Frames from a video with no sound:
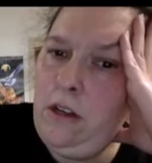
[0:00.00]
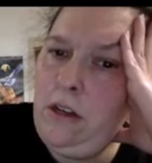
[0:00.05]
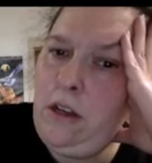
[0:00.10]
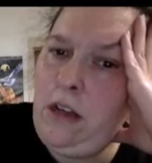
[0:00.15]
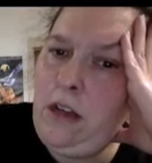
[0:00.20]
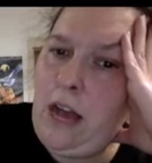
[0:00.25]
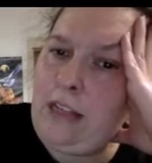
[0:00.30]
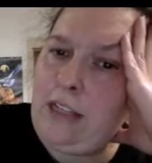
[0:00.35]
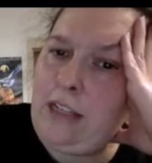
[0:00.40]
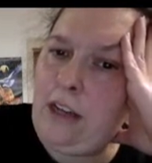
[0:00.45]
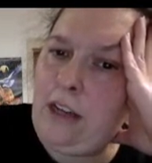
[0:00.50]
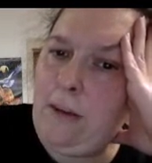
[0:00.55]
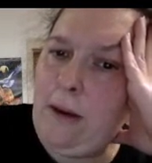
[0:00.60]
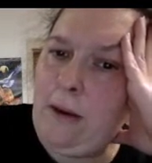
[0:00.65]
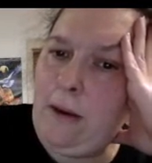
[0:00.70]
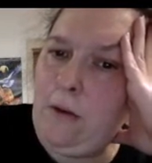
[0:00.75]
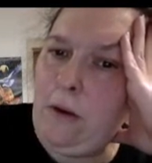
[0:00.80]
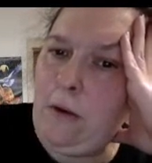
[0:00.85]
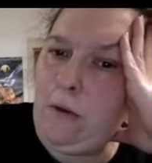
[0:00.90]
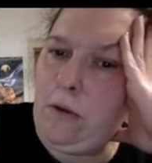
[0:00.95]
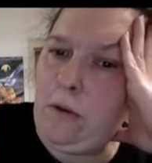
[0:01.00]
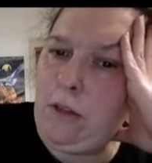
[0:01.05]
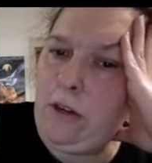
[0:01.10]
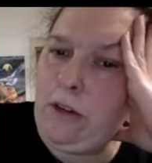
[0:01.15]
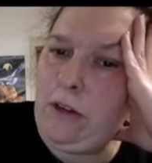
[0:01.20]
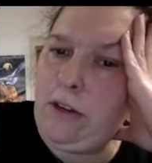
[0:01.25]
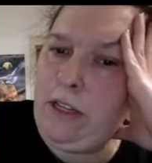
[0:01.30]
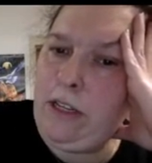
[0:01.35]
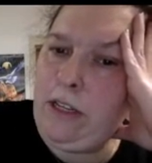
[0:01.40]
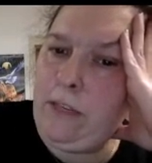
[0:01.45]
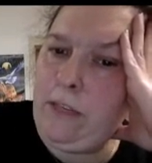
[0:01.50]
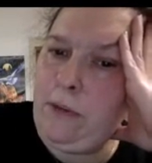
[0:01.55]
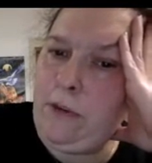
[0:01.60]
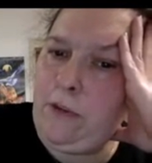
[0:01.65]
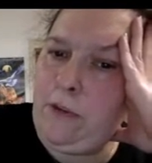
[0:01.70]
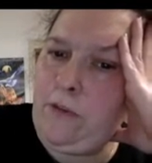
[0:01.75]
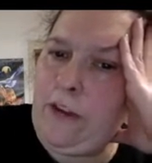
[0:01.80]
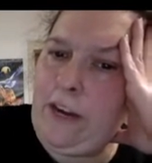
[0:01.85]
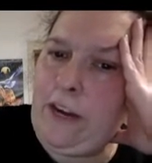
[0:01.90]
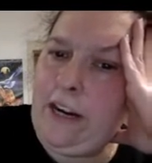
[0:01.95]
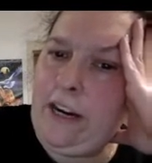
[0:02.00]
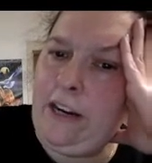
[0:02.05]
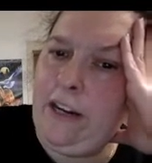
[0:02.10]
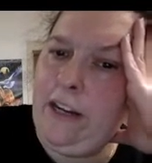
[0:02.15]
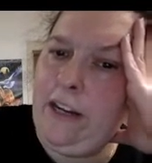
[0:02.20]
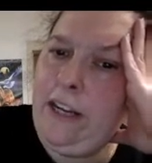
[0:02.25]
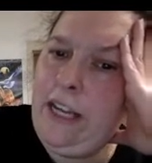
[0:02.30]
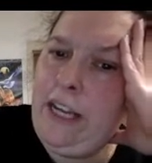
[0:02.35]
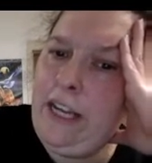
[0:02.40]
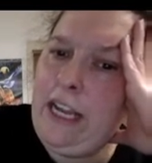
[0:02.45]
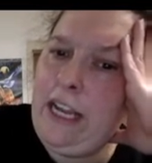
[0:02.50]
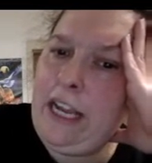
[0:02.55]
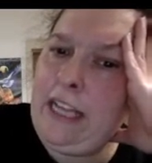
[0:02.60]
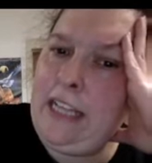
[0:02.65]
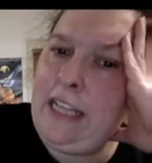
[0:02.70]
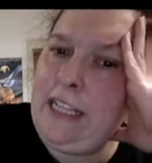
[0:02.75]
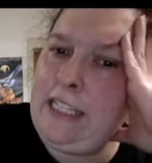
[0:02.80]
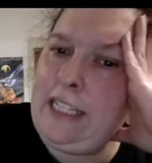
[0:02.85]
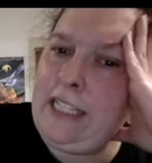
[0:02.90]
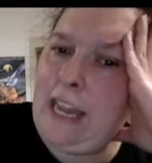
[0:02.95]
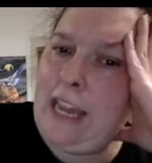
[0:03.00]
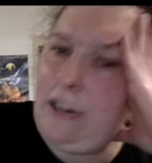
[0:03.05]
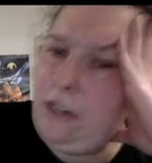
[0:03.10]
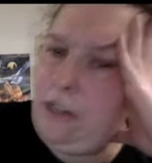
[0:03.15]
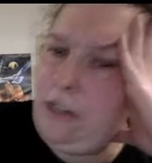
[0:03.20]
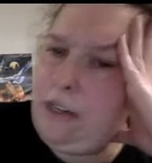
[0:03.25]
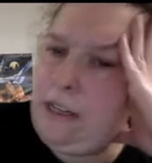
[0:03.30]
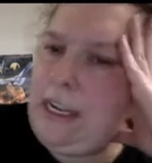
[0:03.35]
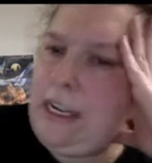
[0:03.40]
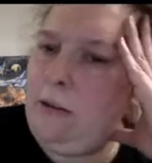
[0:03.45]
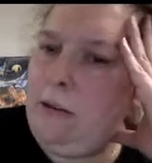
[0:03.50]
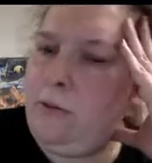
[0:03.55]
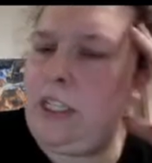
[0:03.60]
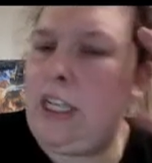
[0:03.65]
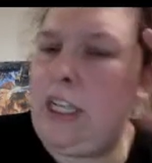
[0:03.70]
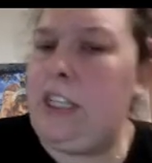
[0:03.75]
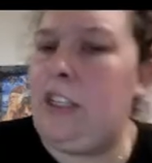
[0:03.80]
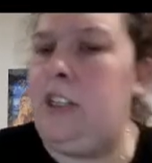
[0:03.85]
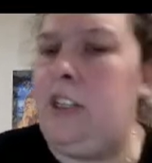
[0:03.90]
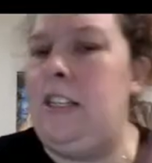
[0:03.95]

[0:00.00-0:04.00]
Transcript: I talk about what we're learning in the book fair and this how you can help section.